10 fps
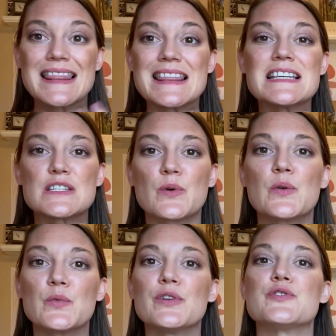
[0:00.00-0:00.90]
This
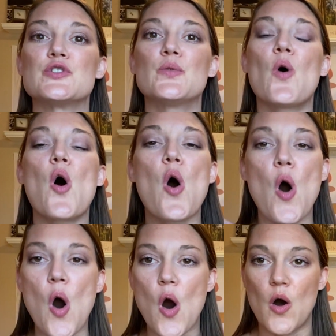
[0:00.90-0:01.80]
one will do
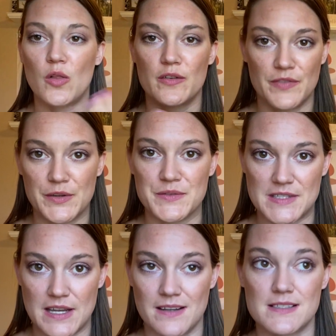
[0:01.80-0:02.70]
all of those
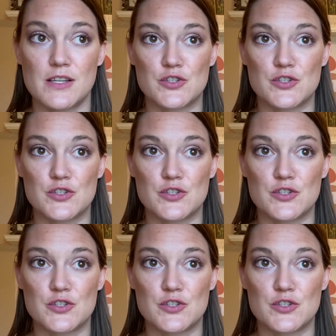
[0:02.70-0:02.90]
things.